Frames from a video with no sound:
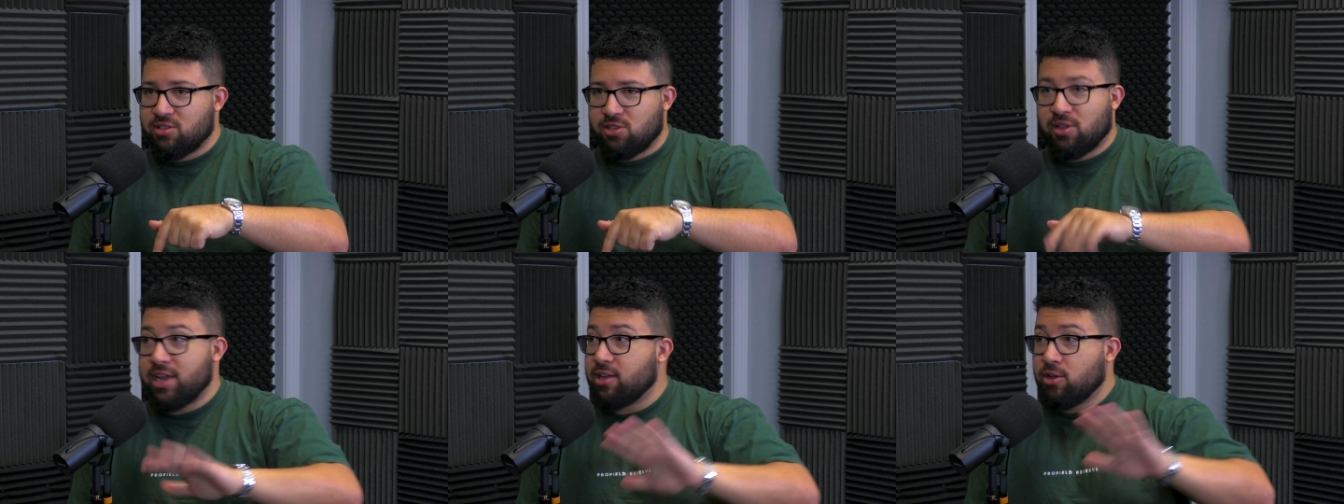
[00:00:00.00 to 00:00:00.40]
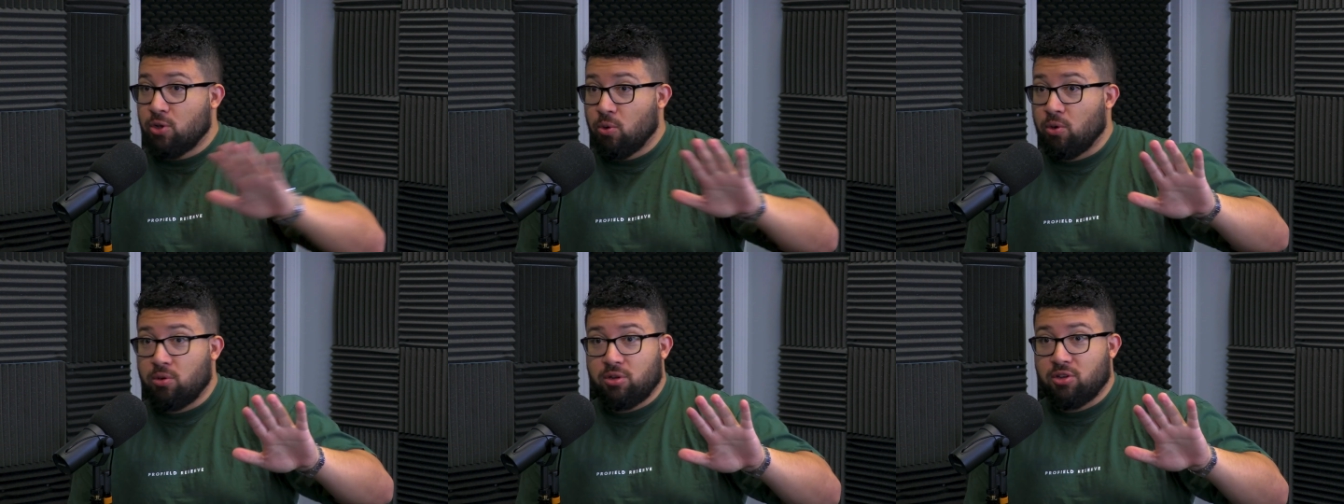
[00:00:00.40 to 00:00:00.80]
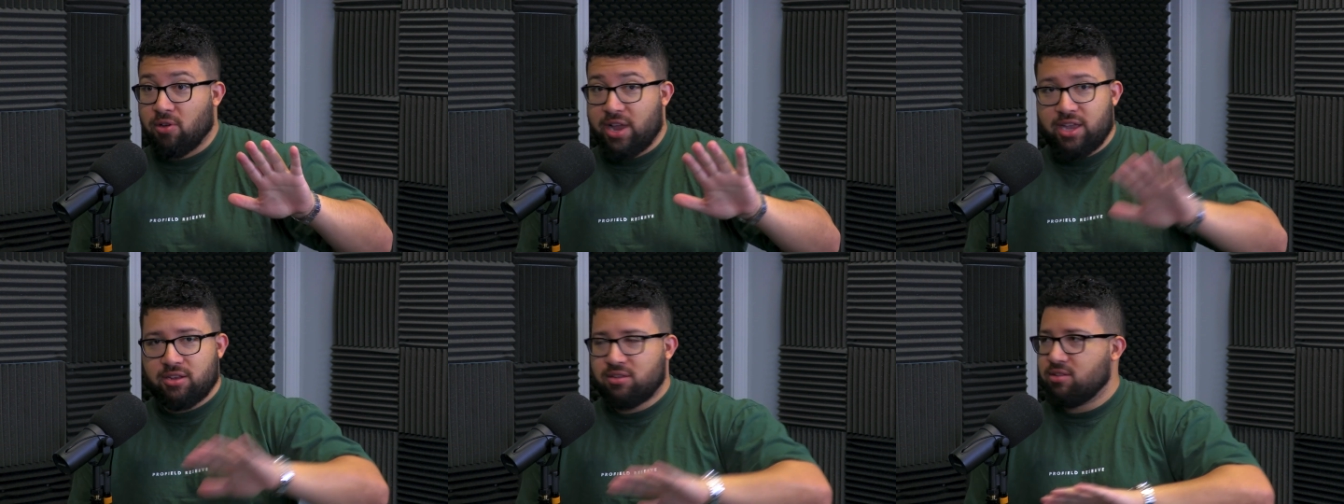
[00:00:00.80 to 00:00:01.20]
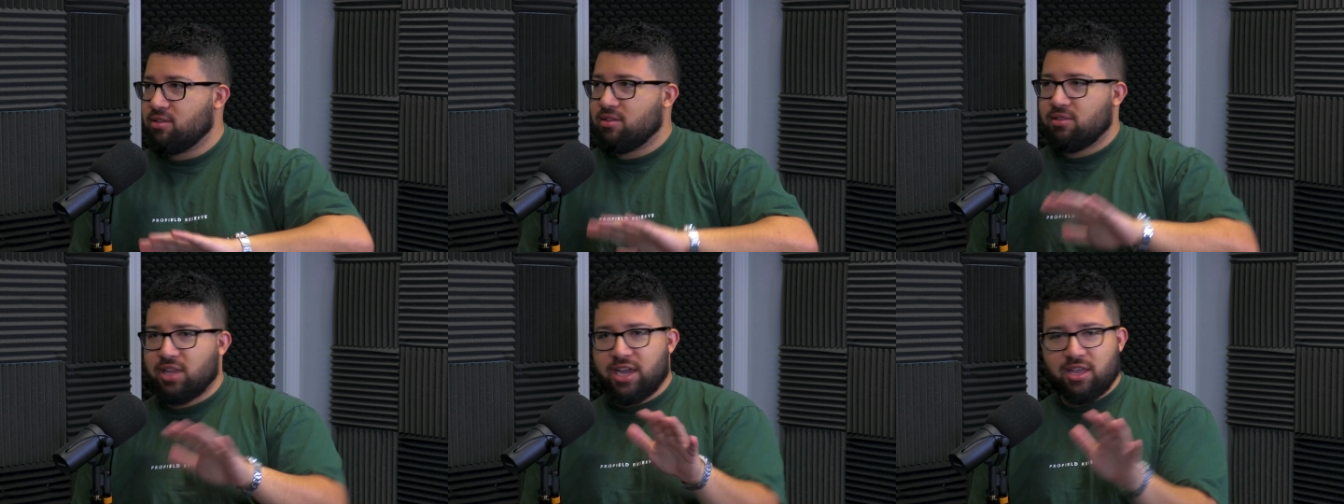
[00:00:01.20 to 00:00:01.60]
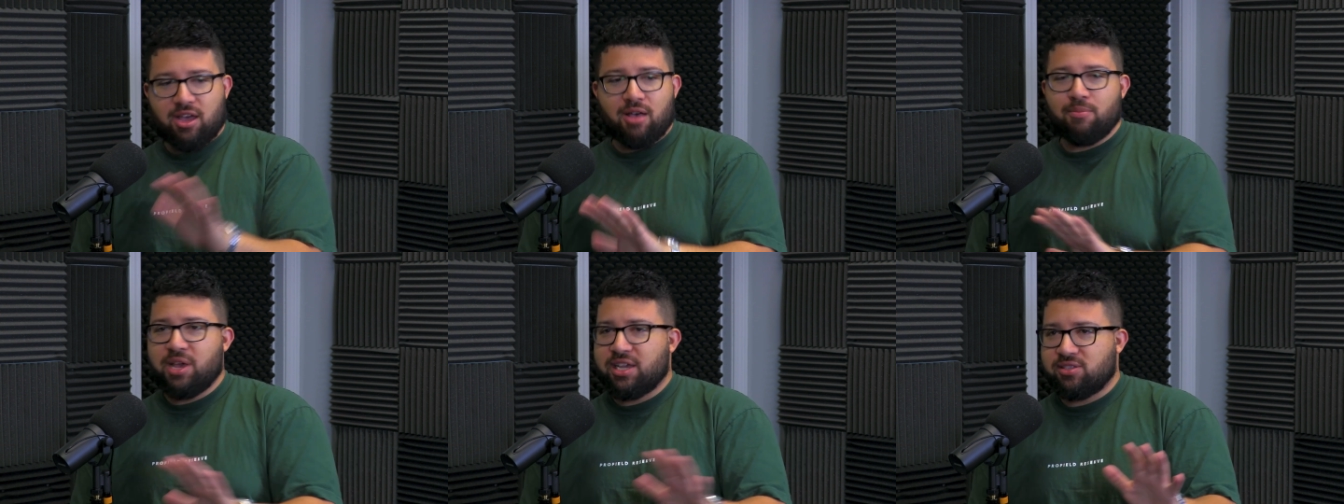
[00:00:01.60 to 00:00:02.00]
Yeah, so like cool, great, or something like that. Like
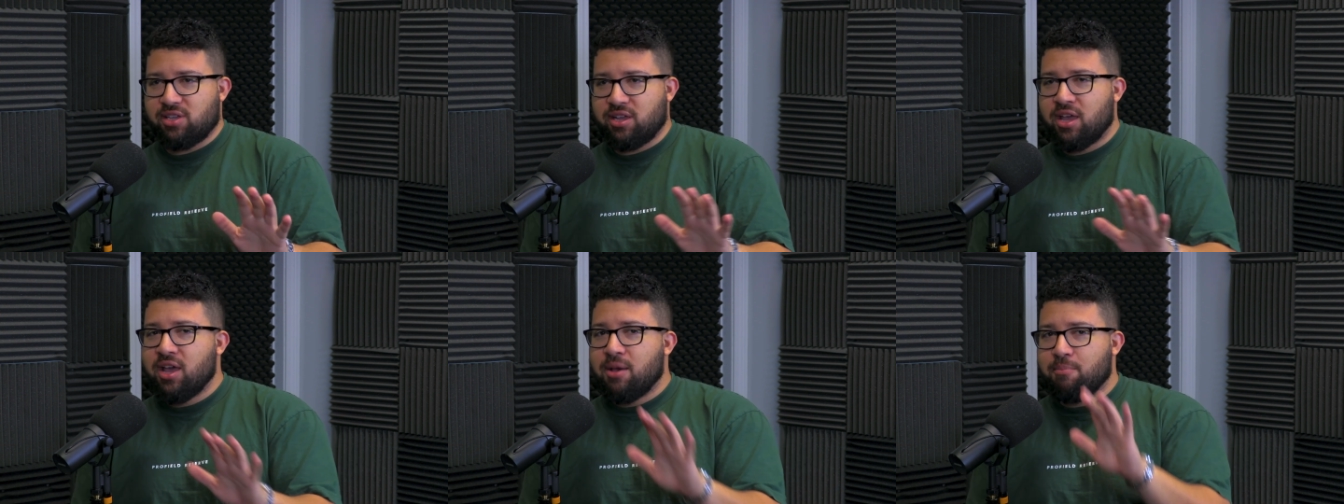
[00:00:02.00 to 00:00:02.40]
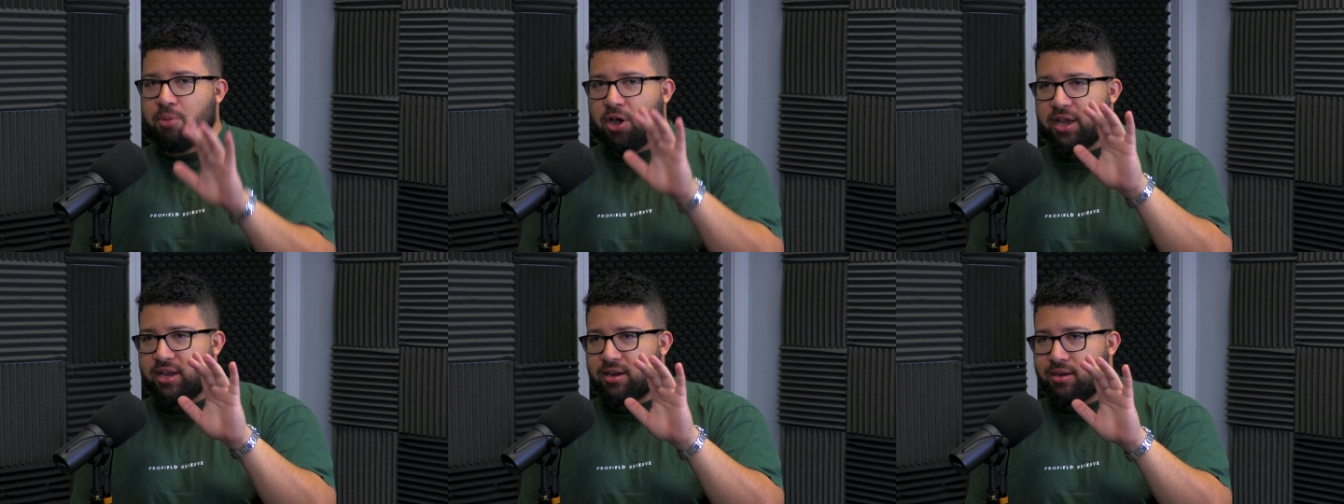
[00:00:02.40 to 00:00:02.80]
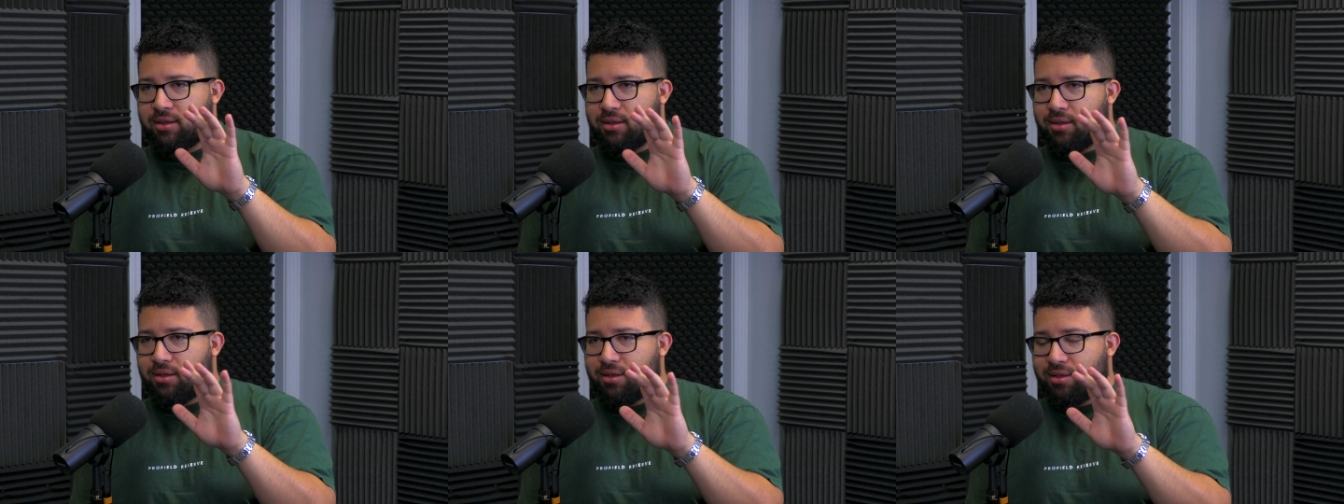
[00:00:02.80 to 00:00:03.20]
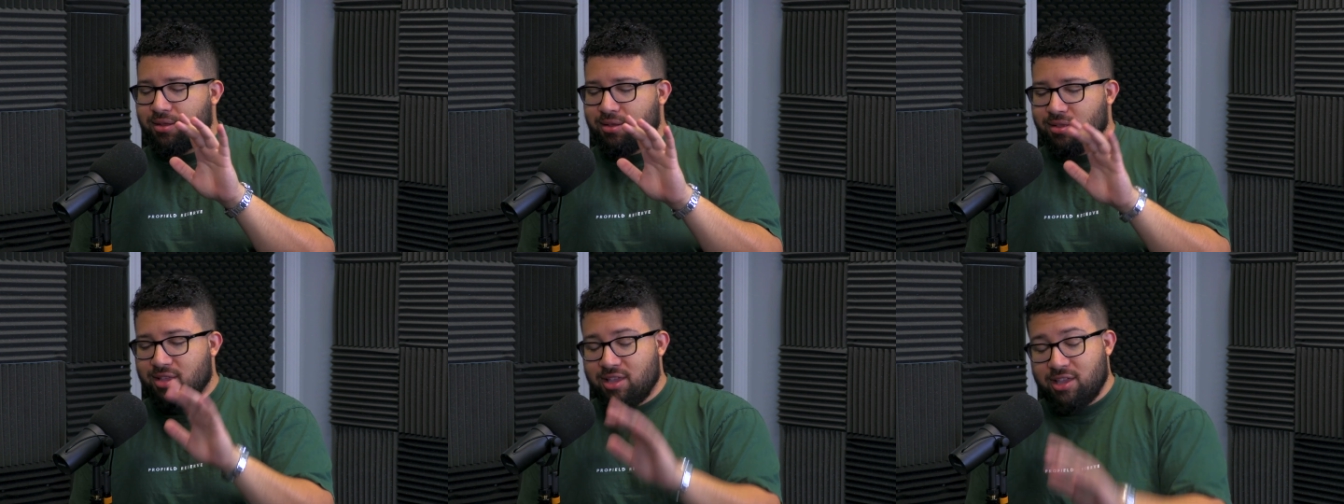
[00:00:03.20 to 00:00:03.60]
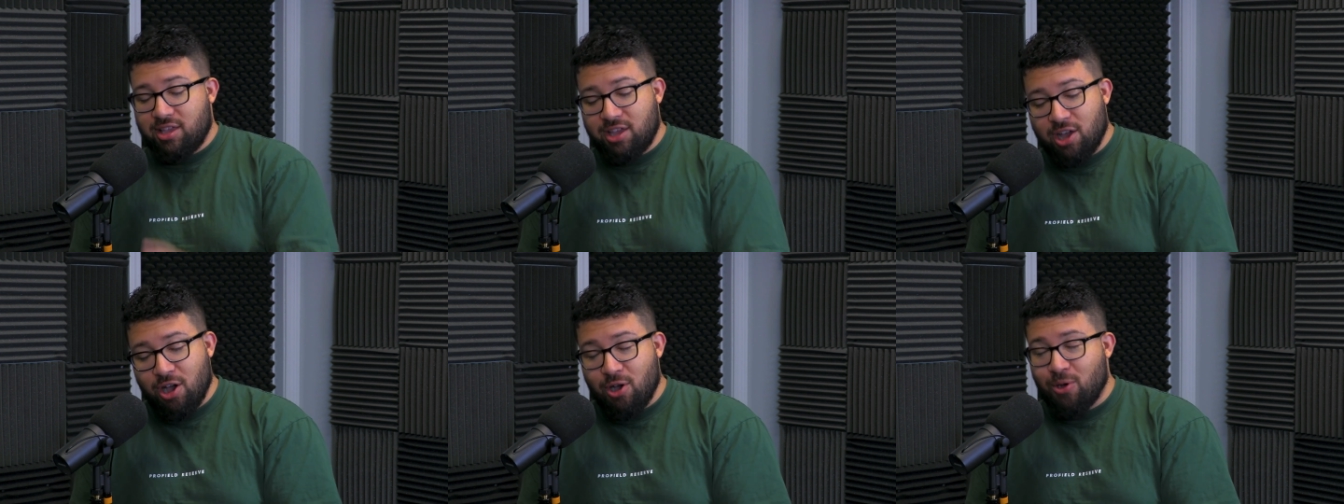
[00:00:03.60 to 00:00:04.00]
amazing, but.
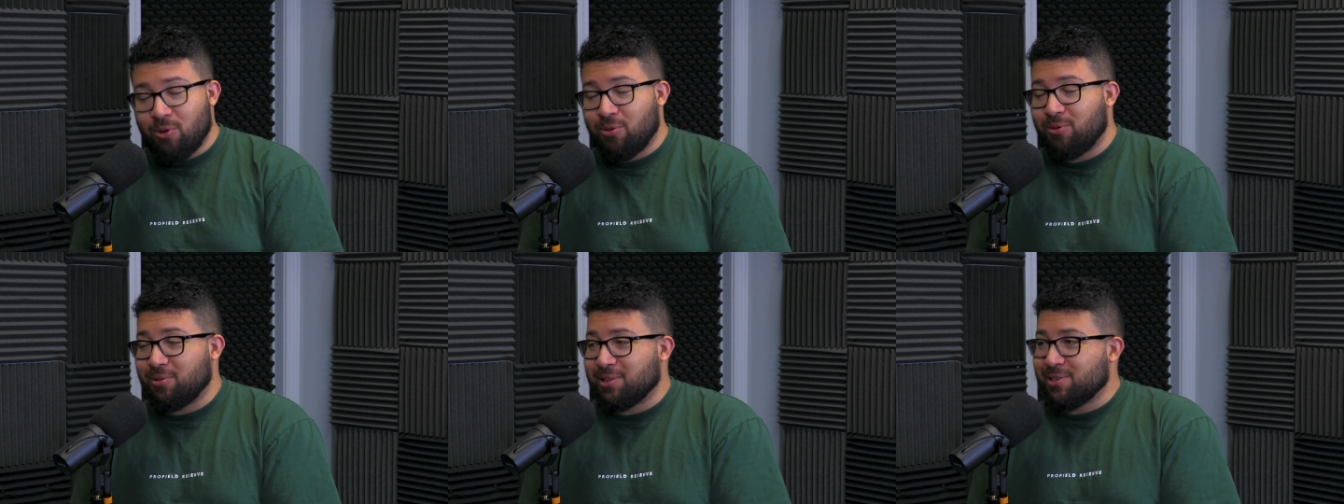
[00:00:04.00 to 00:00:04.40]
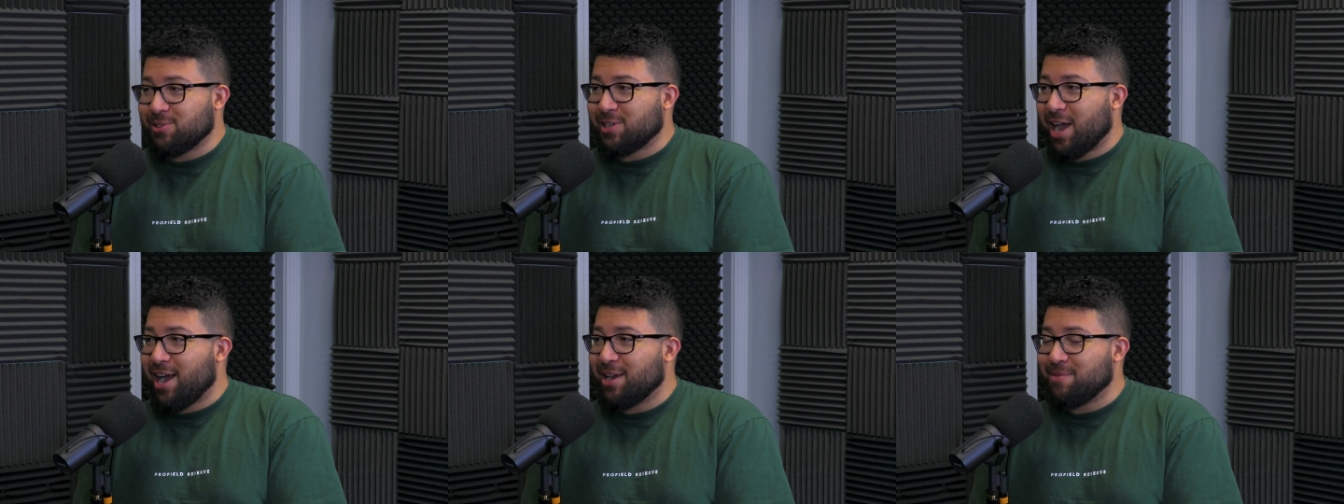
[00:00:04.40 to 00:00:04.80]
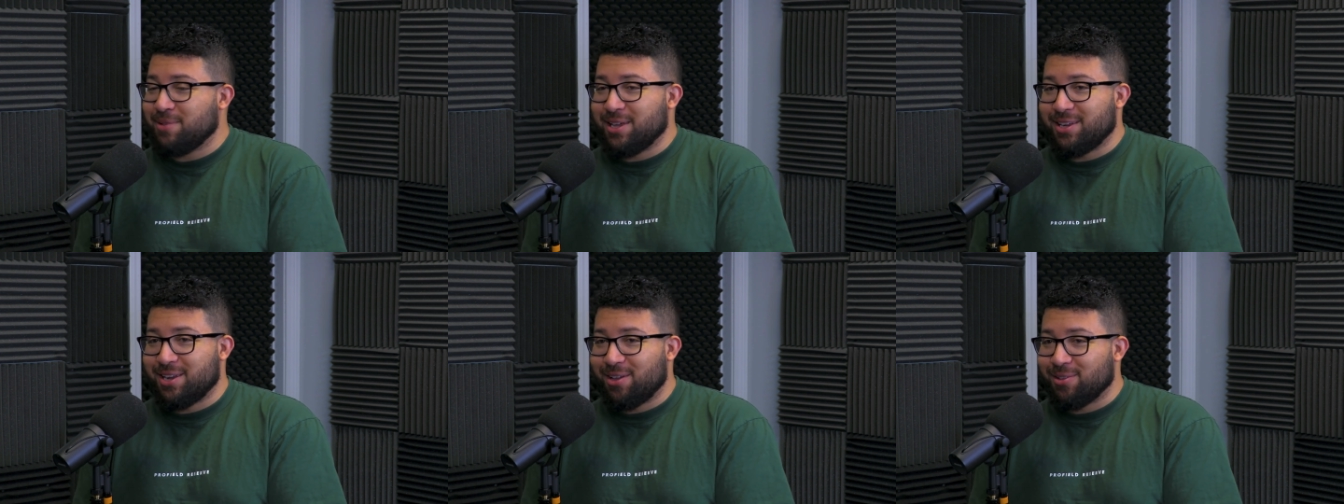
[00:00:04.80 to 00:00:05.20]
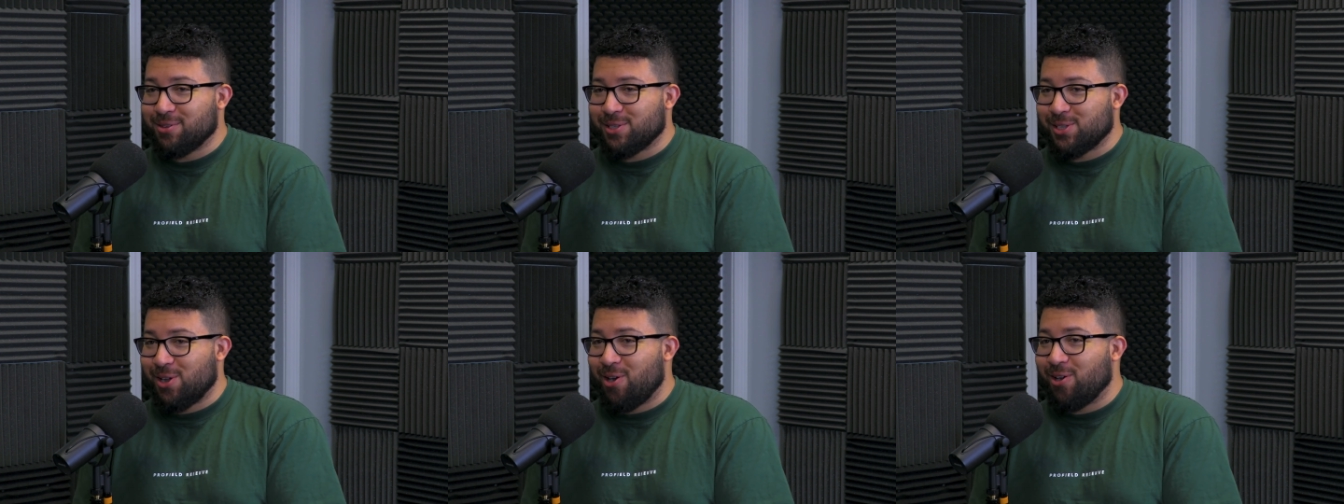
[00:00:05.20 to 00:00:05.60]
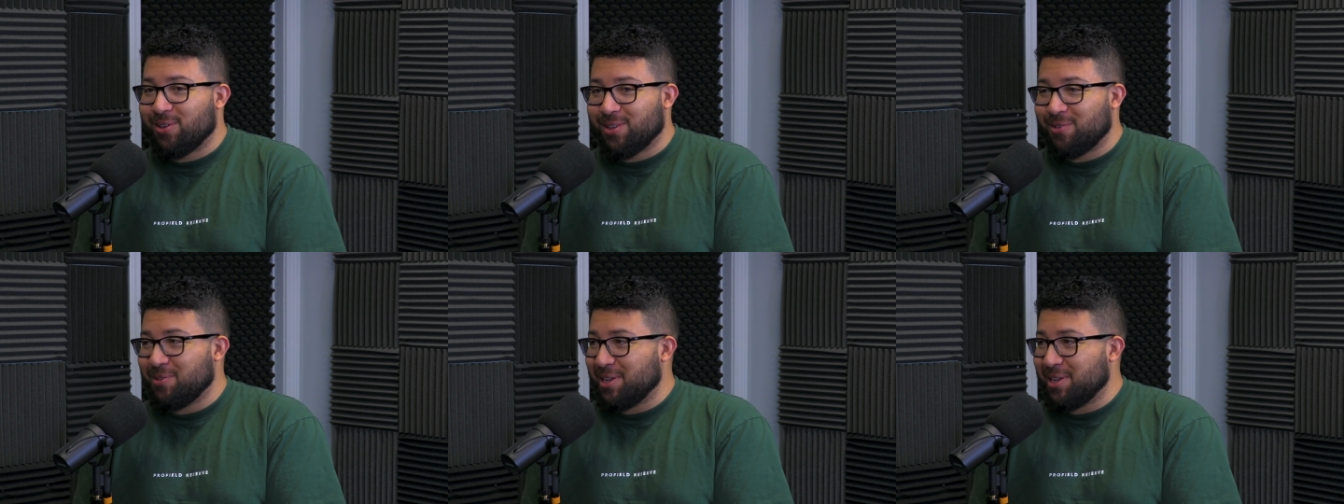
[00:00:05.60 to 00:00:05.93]
There's got to be another song that